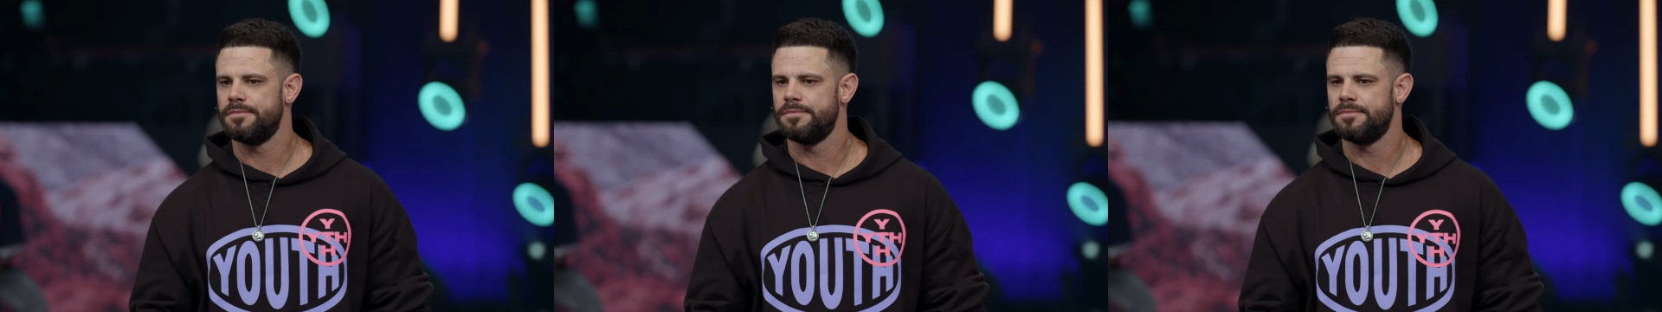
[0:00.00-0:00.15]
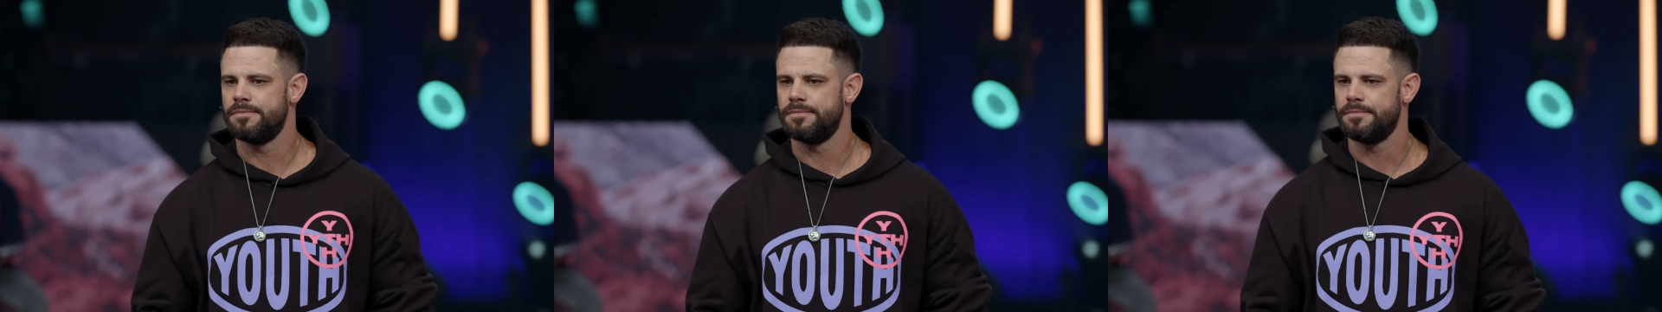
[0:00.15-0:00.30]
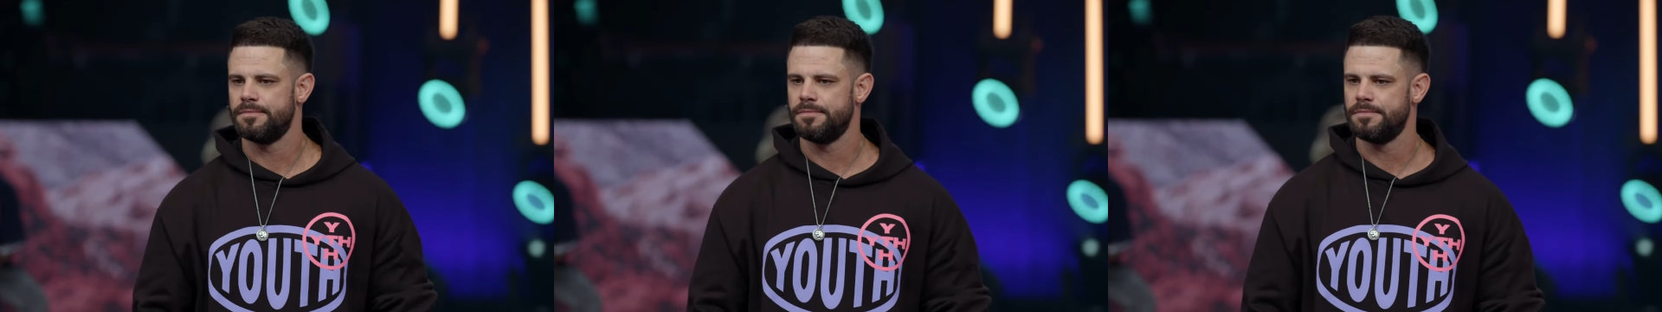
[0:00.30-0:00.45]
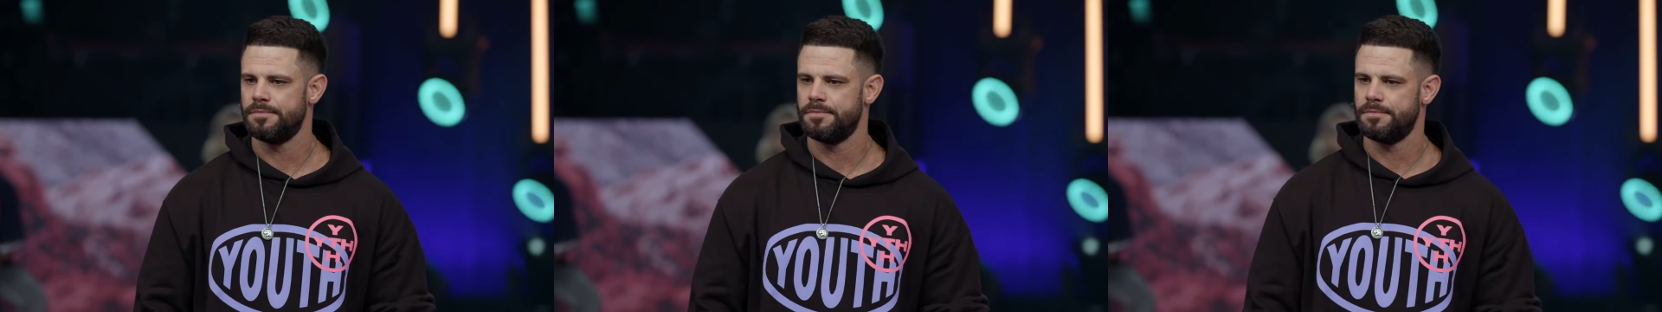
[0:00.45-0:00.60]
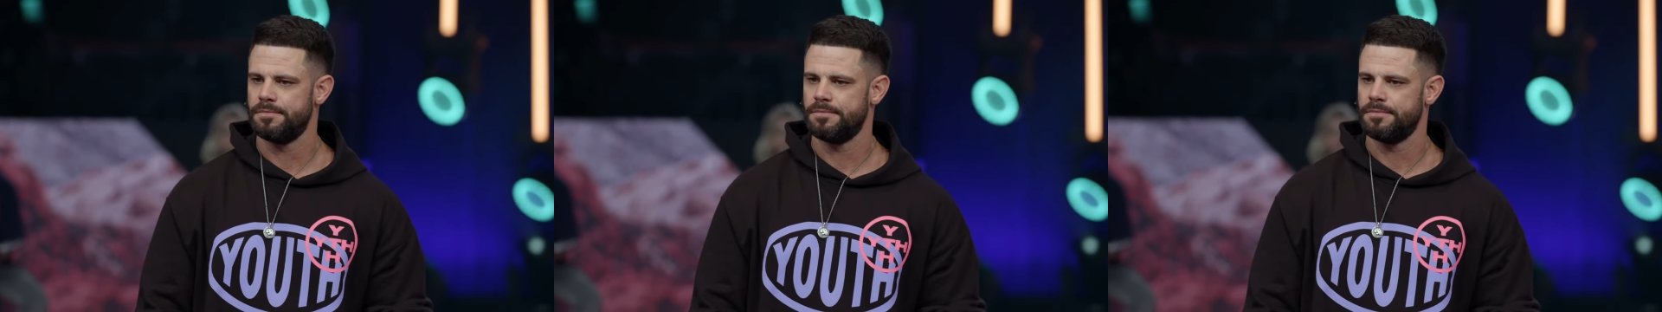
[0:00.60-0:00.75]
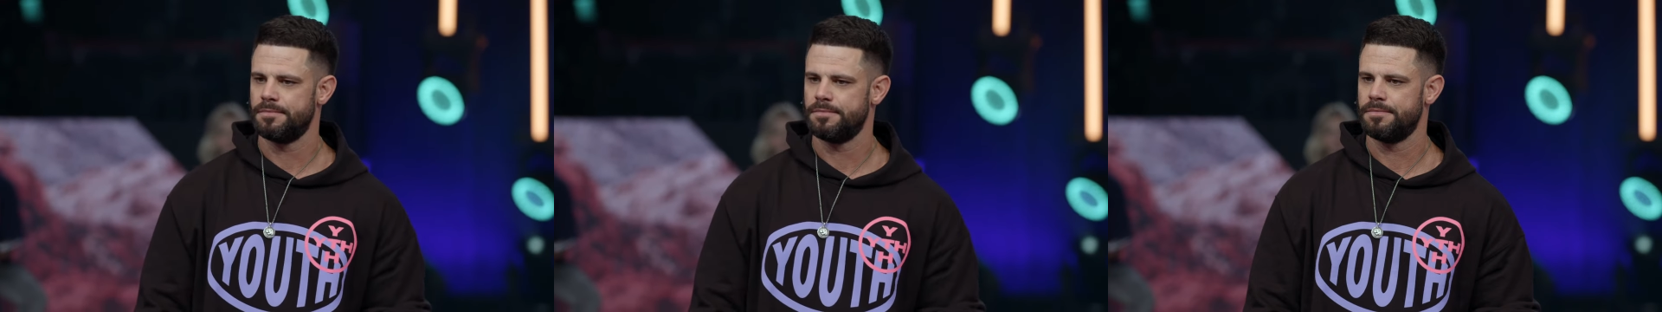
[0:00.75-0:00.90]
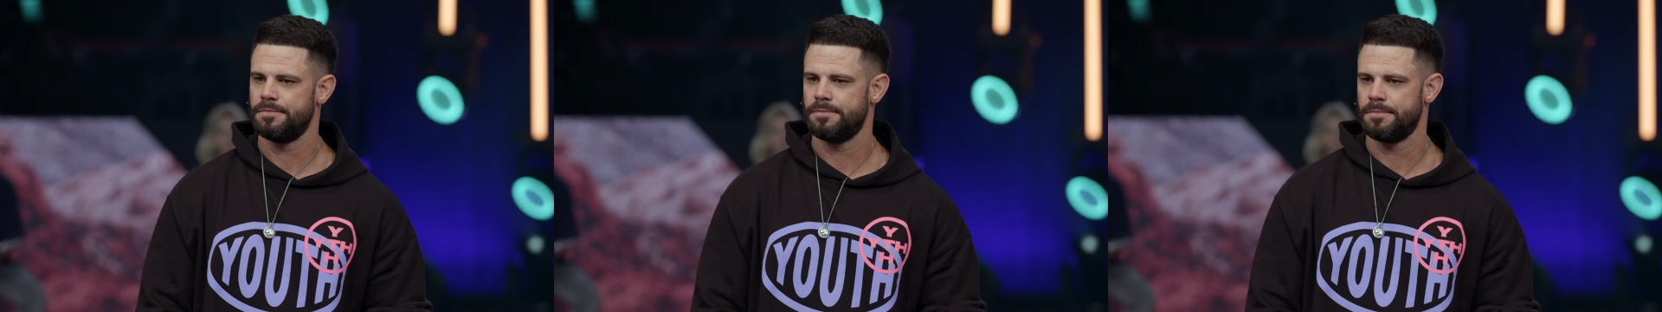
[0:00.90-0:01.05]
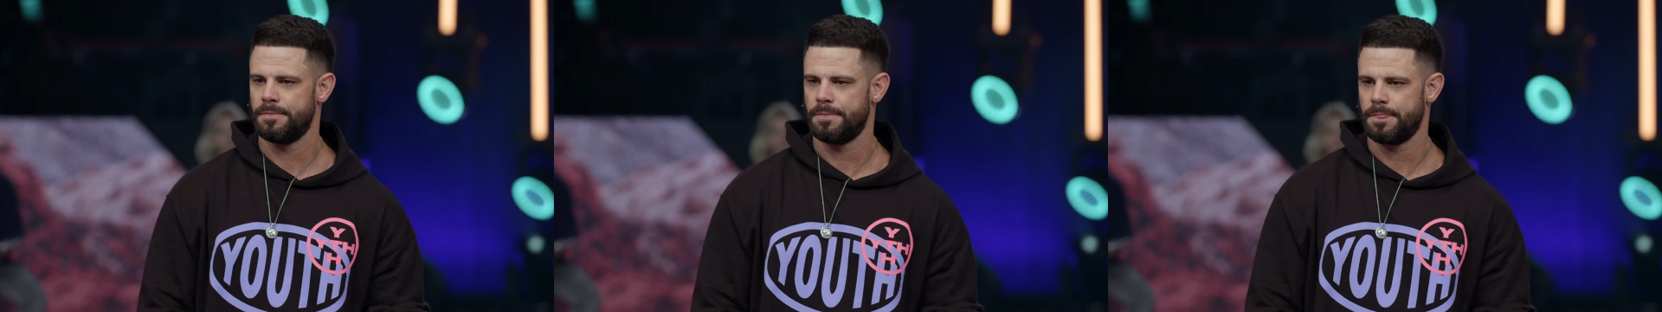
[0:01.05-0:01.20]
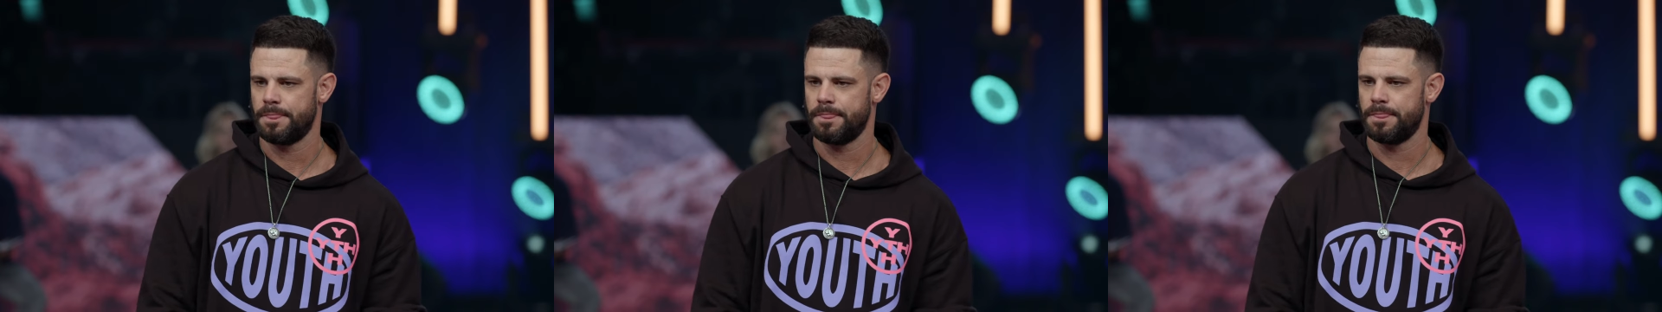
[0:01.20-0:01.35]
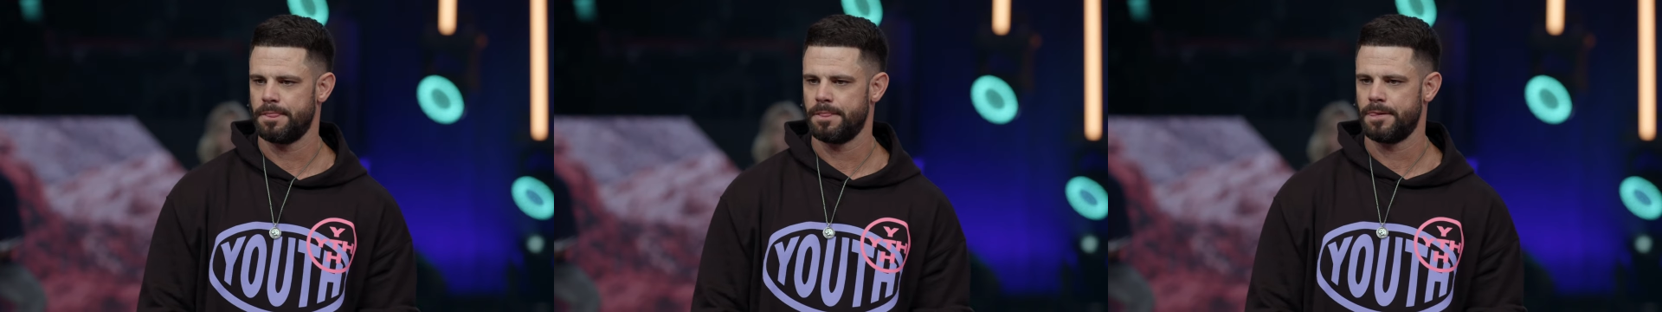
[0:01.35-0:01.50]

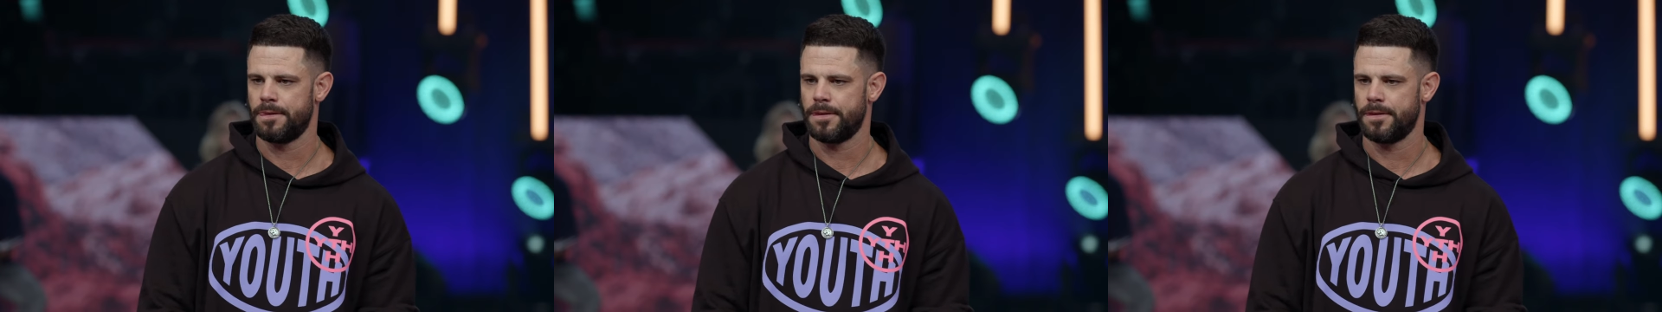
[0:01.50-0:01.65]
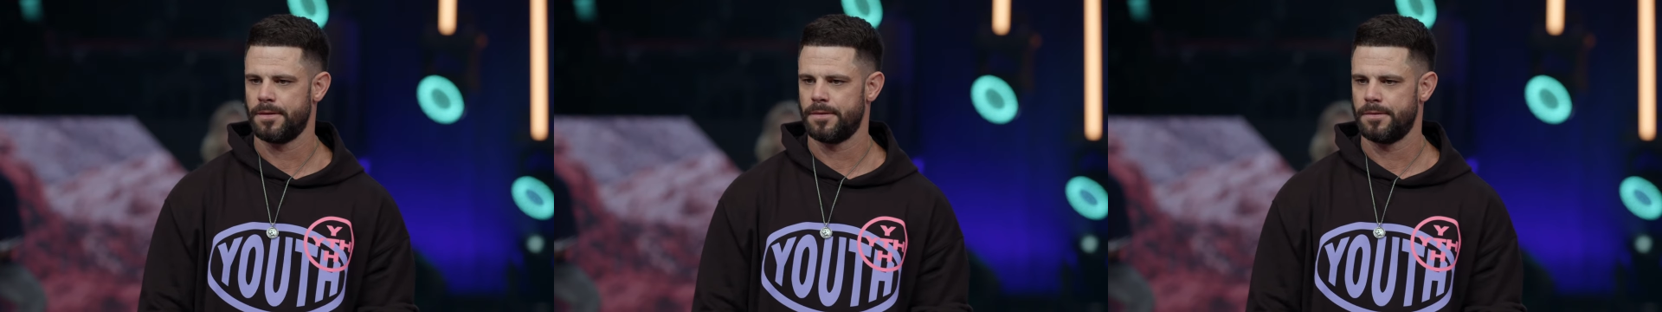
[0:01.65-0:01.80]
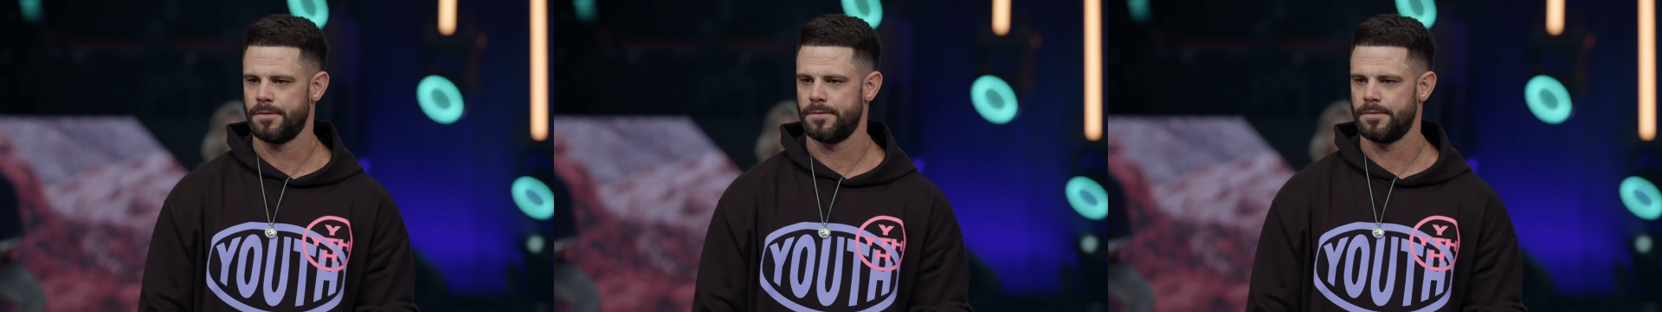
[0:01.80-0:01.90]
(silence)